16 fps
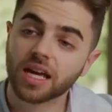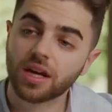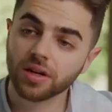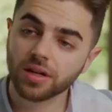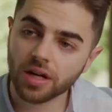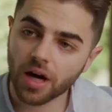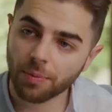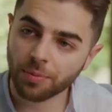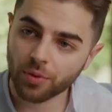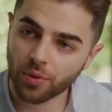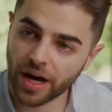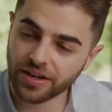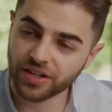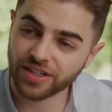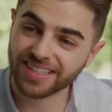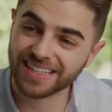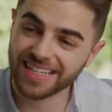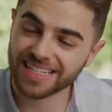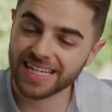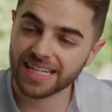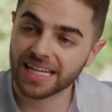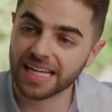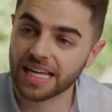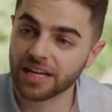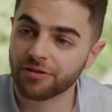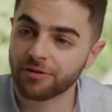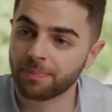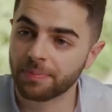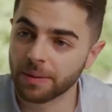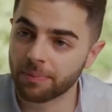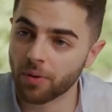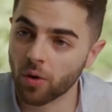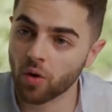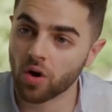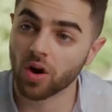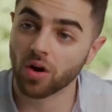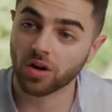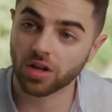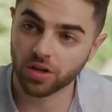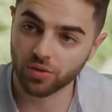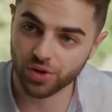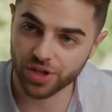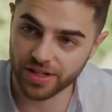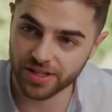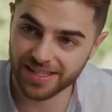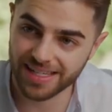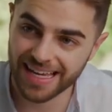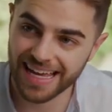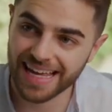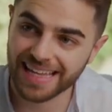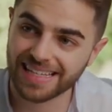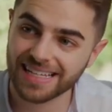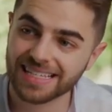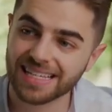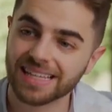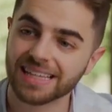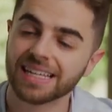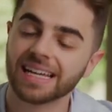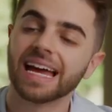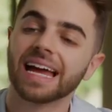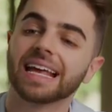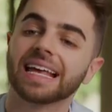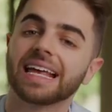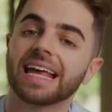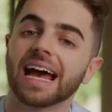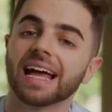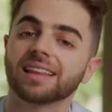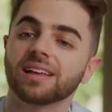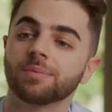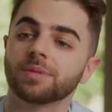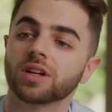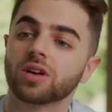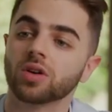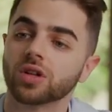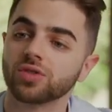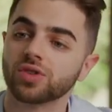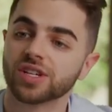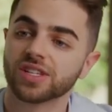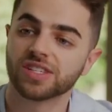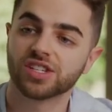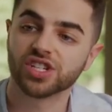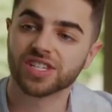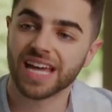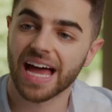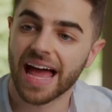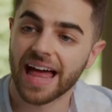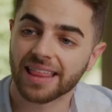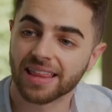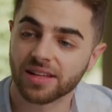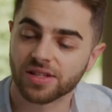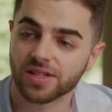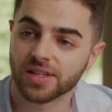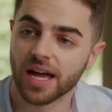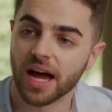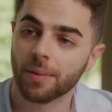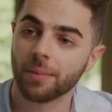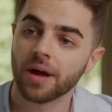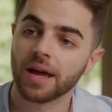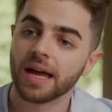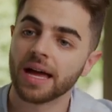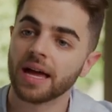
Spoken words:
good copywriter doesn't give people conclusions. It doesn't get them the conclusions just handed to them.